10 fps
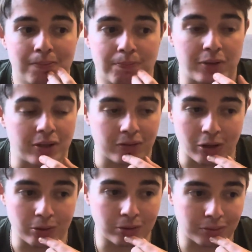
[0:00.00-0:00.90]
But
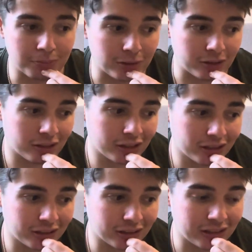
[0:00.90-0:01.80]

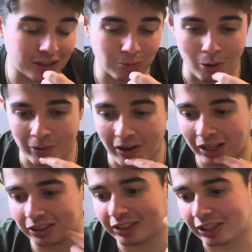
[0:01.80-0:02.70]
that's what we
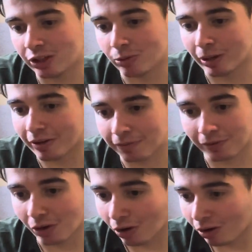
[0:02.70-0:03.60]
had to deal with.
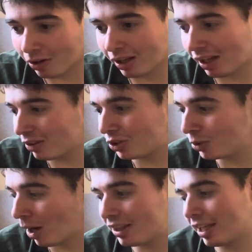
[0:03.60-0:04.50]
Look, do
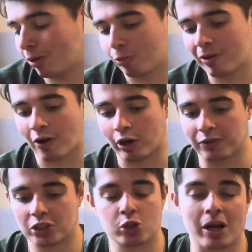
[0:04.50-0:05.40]
I think we've
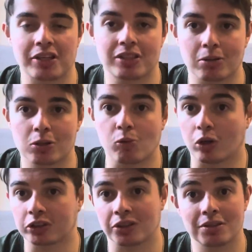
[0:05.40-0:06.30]
overstretched our
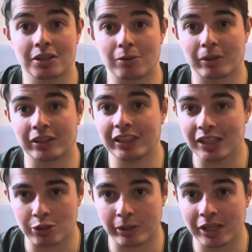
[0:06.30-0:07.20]
squad considering the
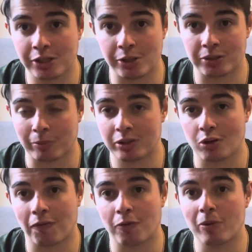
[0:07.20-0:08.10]
injury issues that we
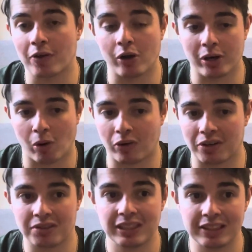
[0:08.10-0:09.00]
suffered with earlier on in
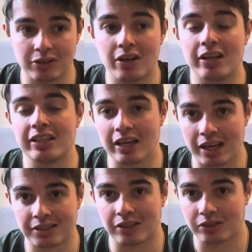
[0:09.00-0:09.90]
the season?
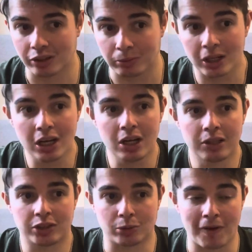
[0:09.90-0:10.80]
Yes, I do.
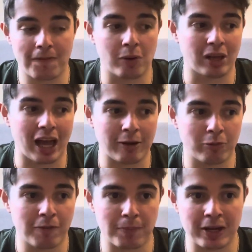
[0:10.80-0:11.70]
Do I feel like
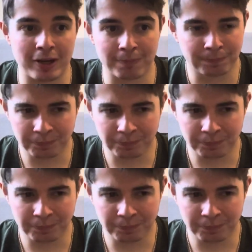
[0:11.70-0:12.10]
we've been